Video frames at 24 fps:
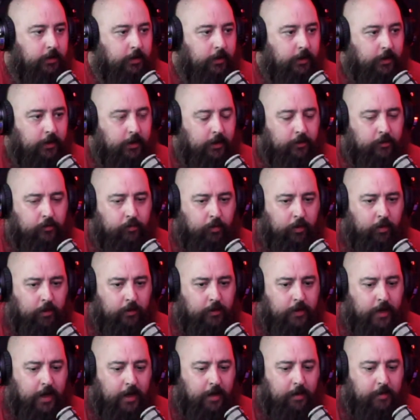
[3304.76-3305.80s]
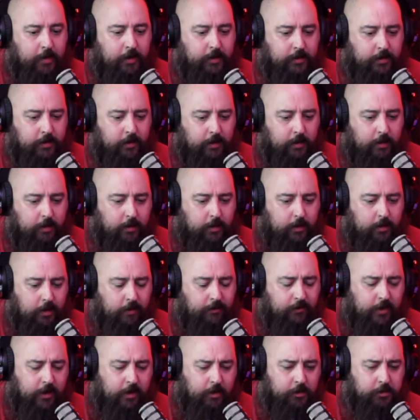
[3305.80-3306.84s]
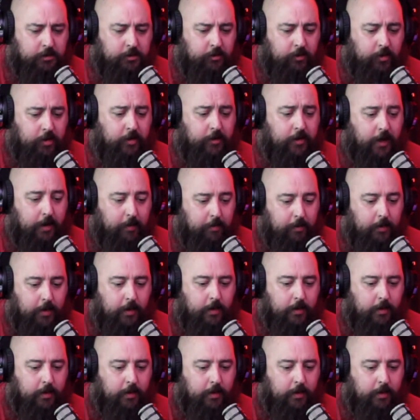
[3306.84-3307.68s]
His real name is I forget what his real name,